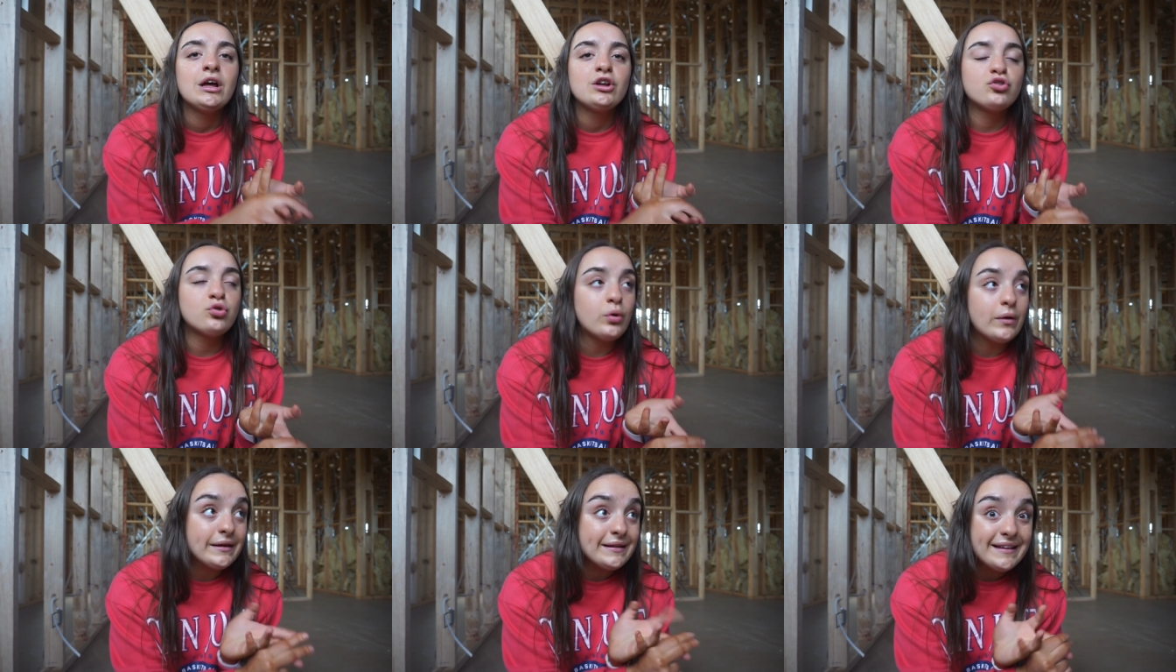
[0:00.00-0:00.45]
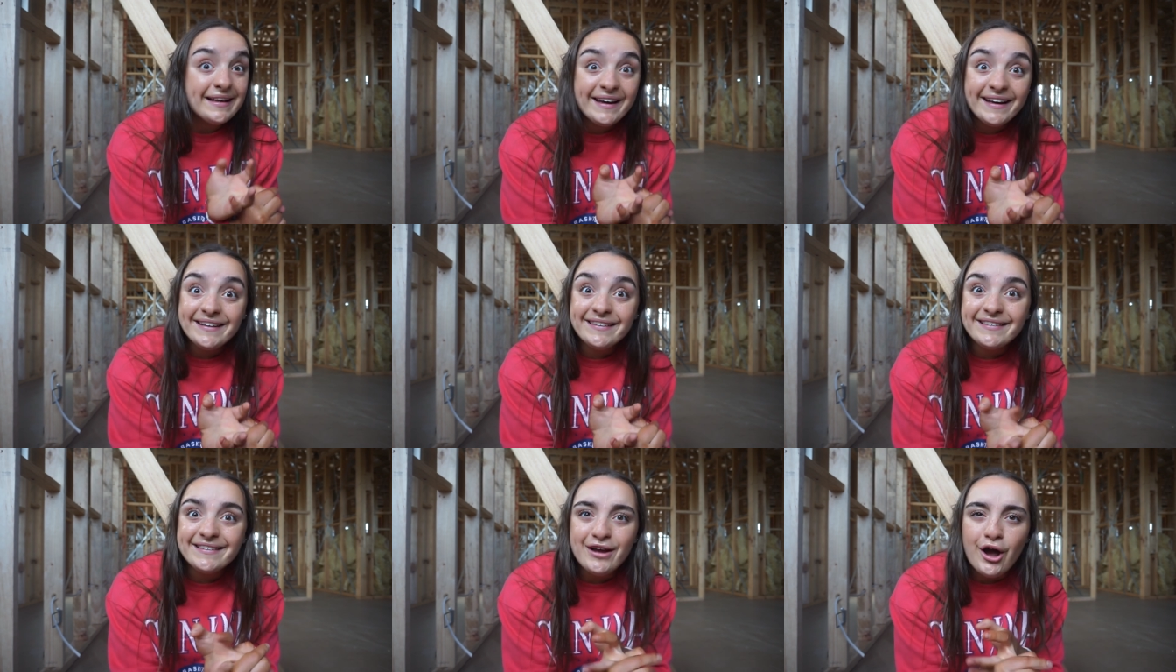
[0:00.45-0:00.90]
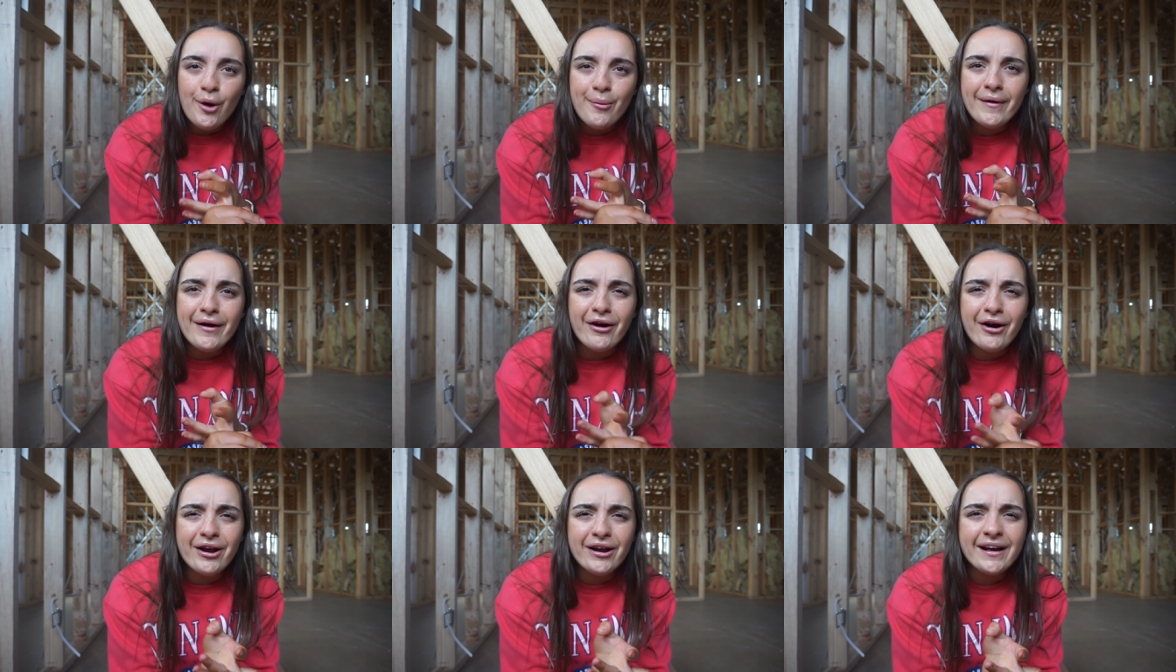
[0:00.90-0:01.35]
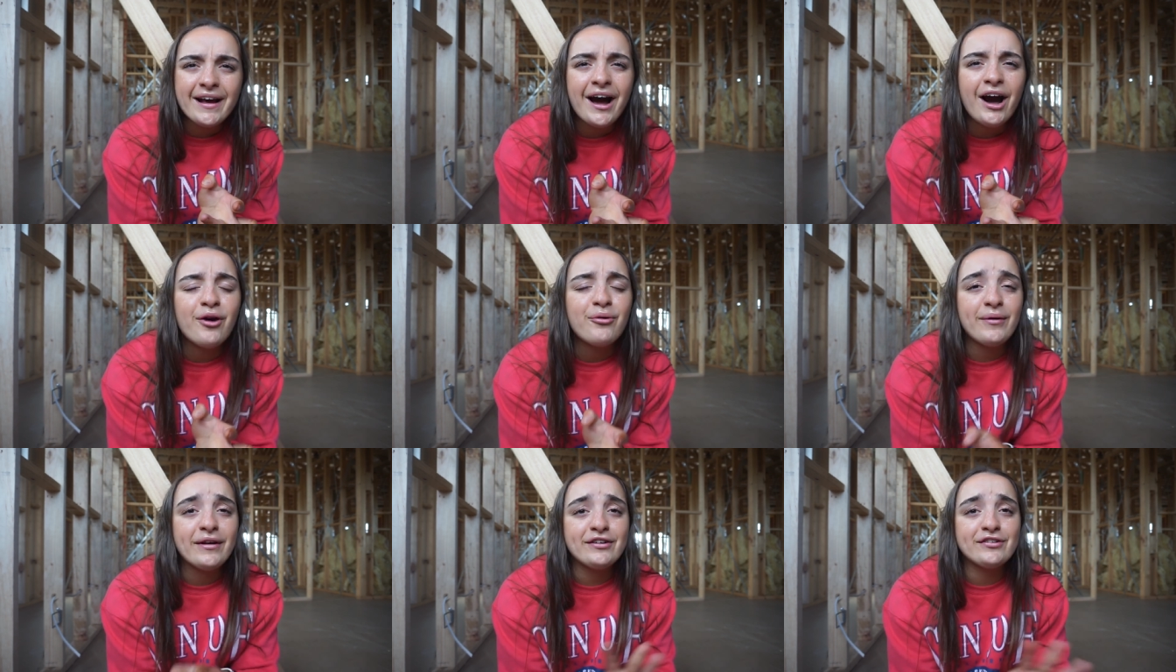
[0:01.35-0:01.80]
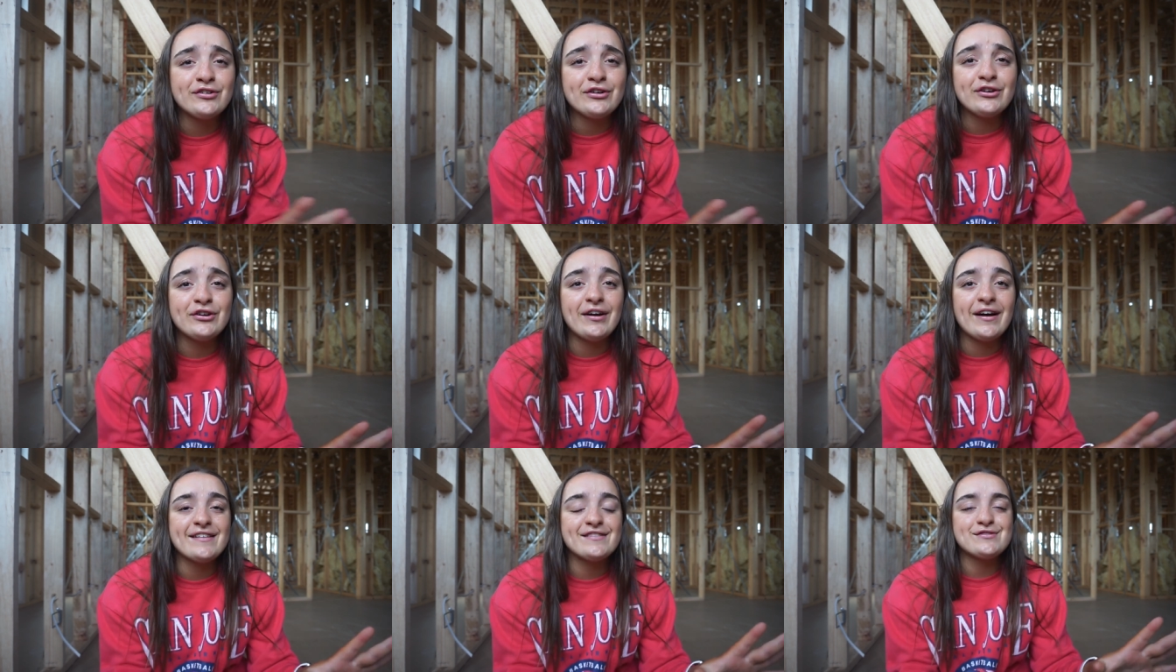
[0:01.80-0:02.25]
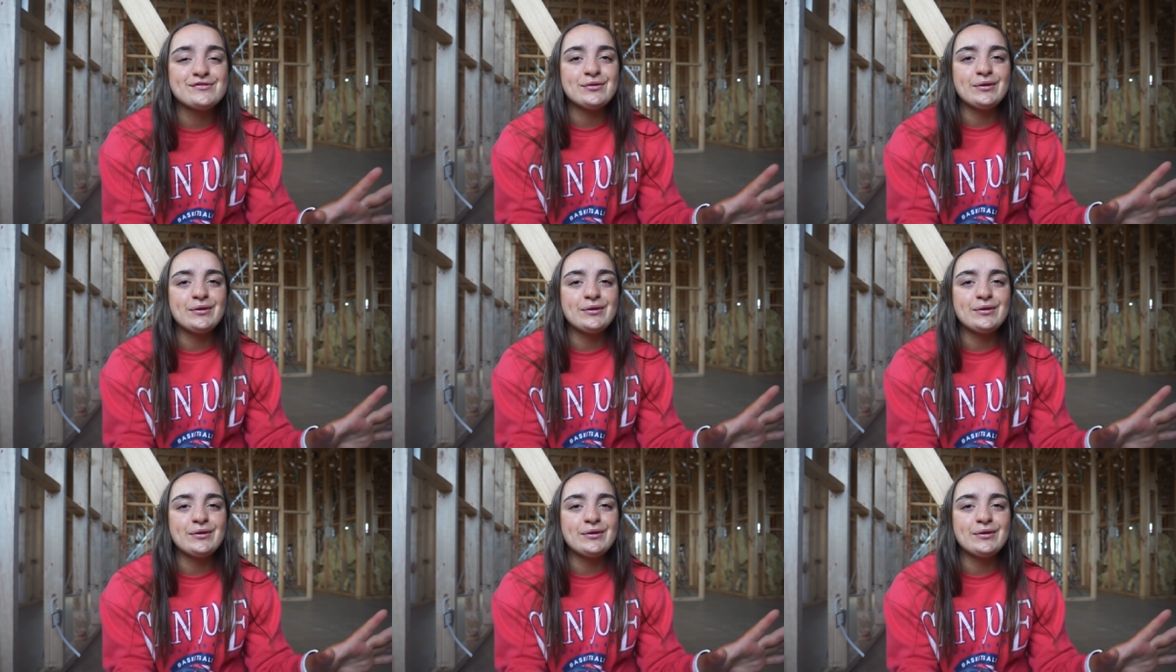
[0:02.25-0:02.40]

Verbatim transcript: toilets. Oh my God, I can't wait to show you guys the